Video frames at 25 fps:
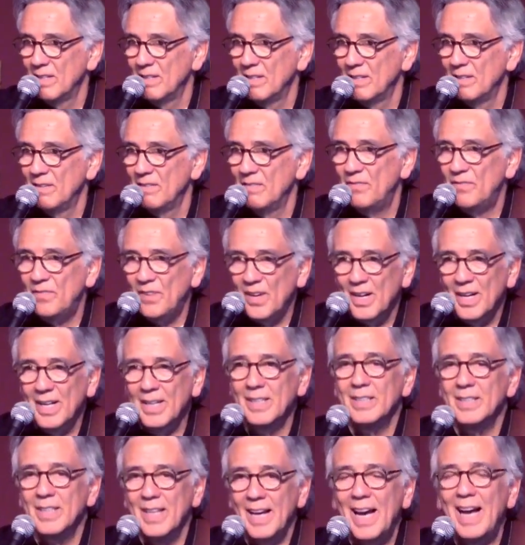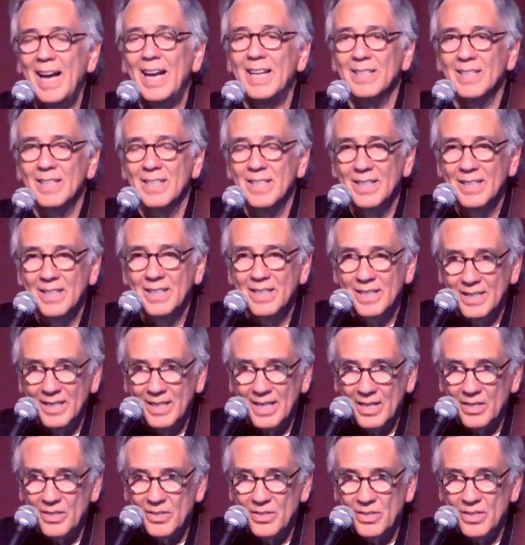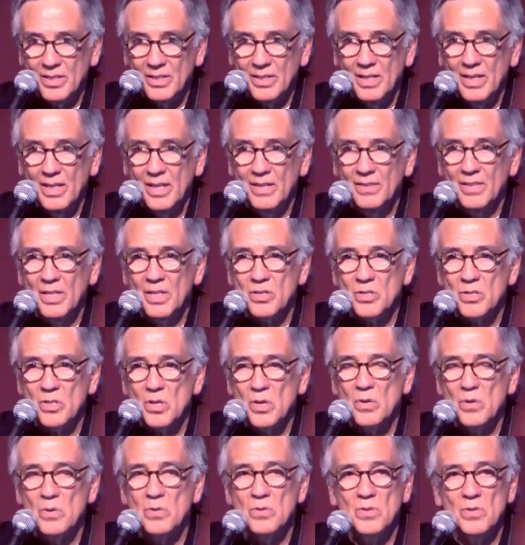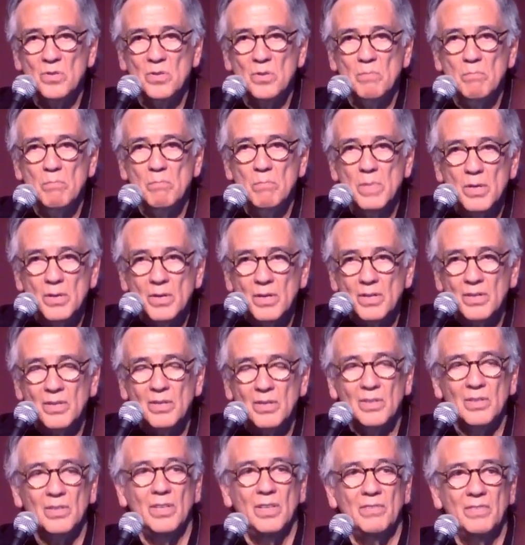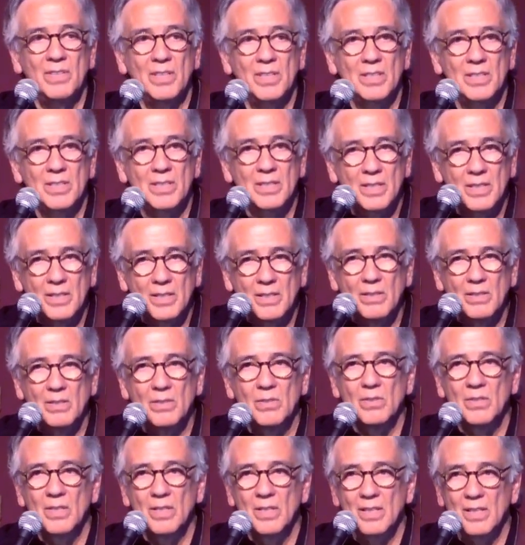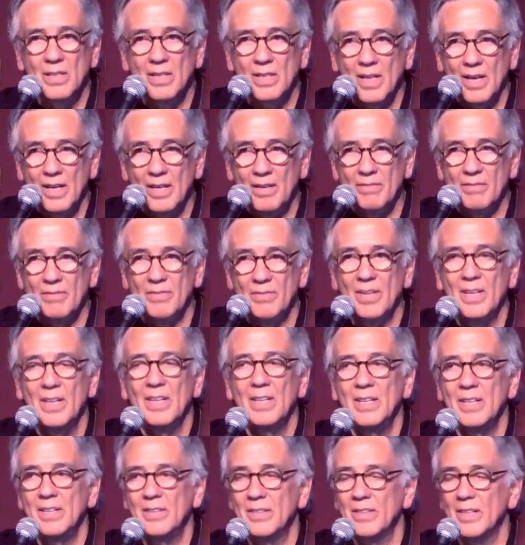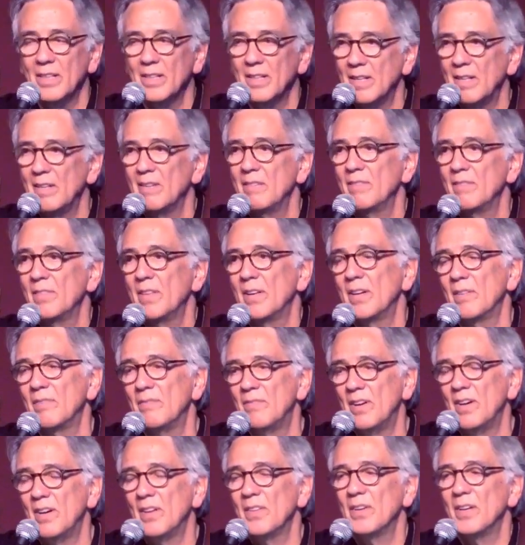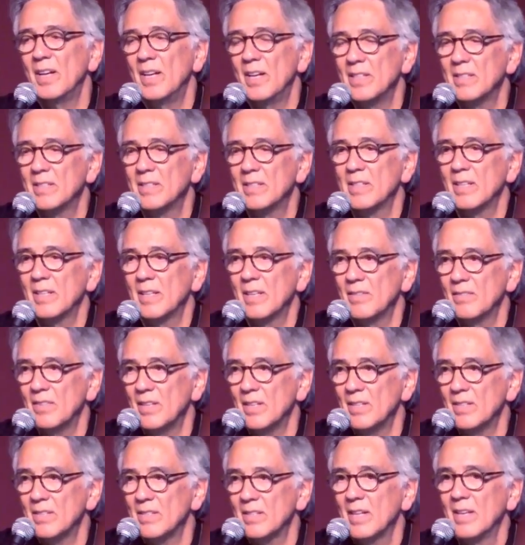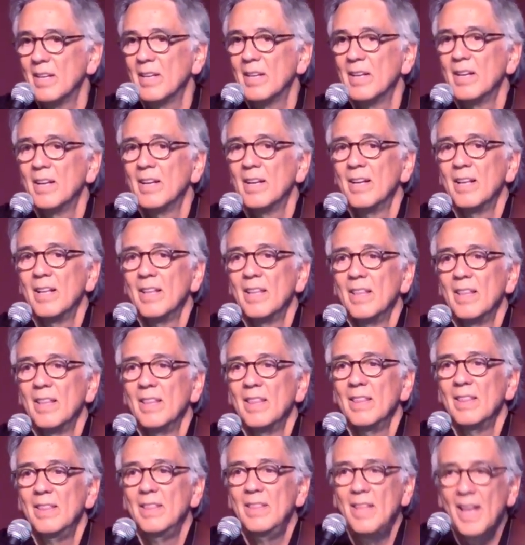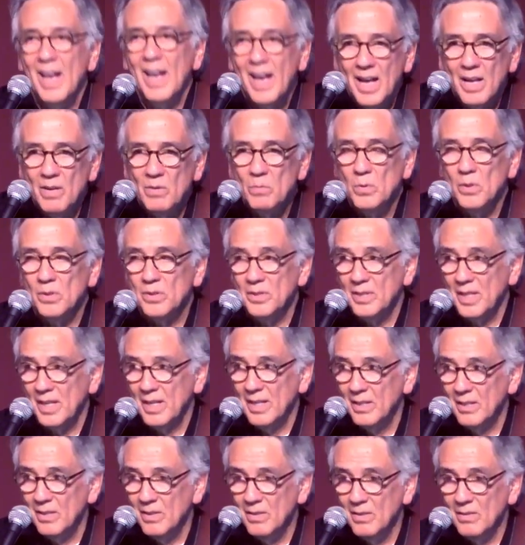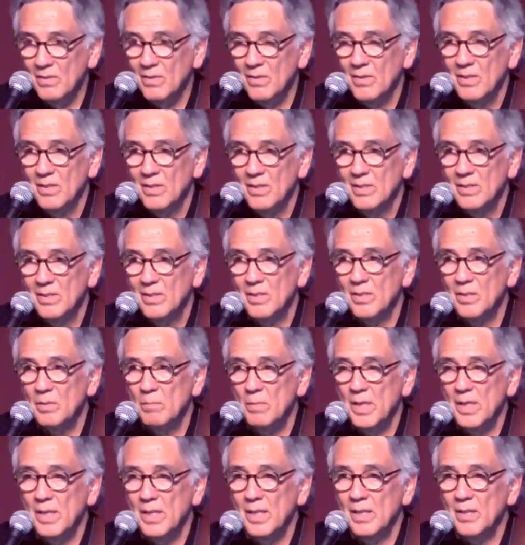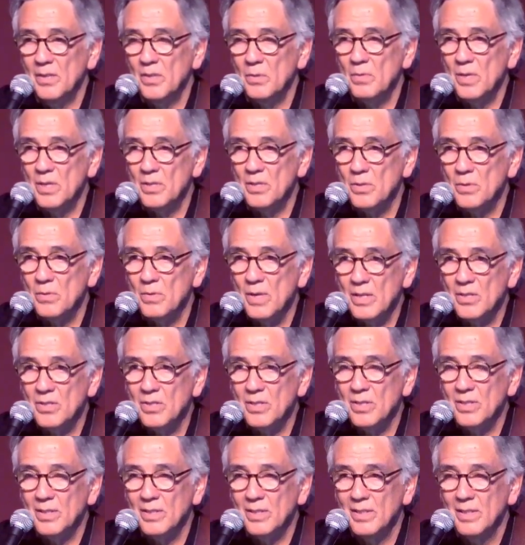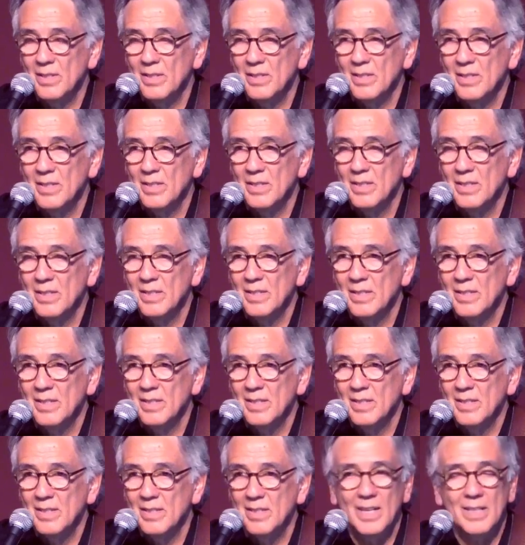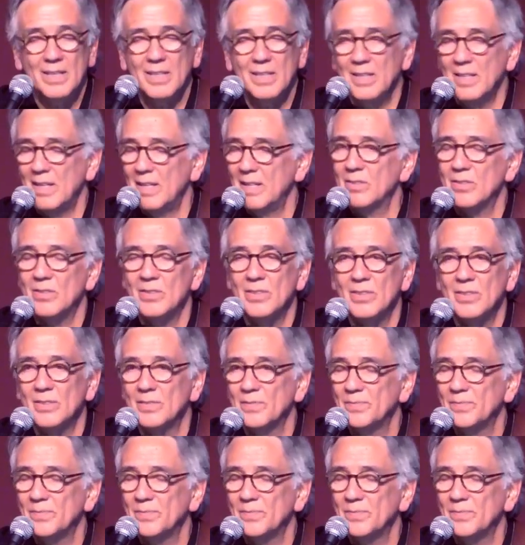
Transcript: Find that connection that shows you the miracle of continued life in the love that our Father has to give us. That will take you to the meaning of the resurrection, like a laser.